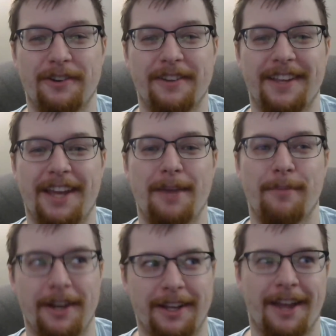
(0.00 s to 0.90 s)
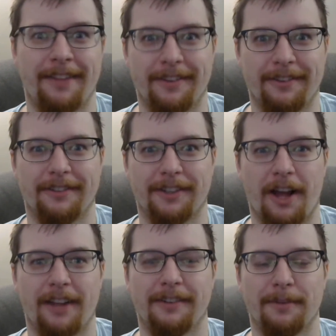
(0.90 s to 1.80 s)
in the game, and again, this is a
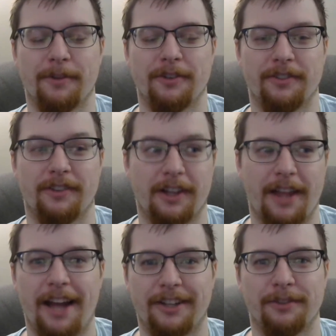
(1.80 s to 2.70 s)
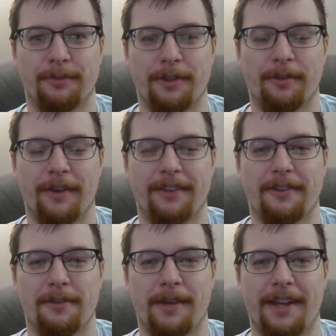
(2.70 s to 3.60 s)
concept that just clashes with the rest of the
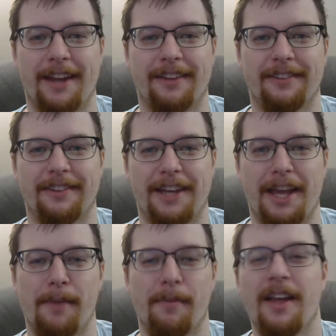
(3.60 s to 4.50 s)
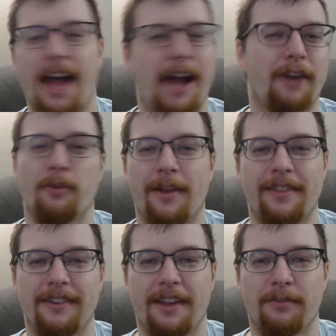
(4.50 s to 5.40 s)
mechanics of the game. I don't know why the
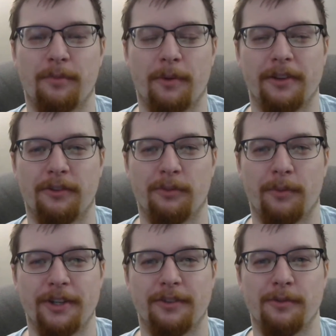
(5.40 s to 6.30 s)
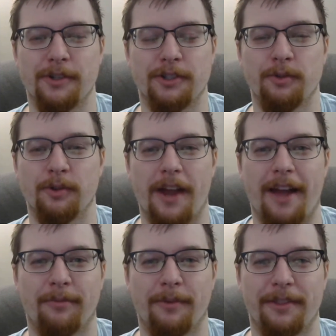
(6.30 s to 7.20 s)
devs wanted to switch into a shooter
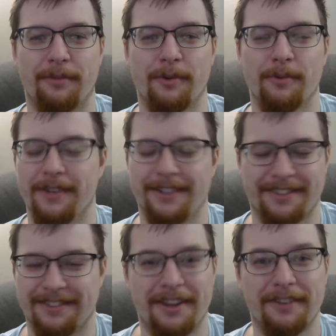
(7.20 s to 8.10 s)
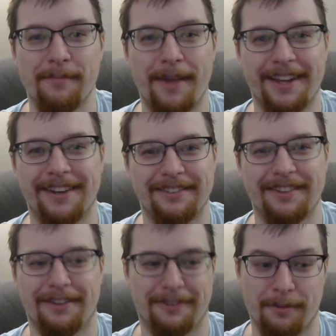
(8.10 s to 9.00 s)
halfway through. It just doesn't make any
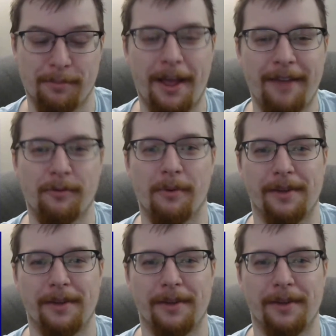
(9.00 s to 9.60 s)
sense. The platforming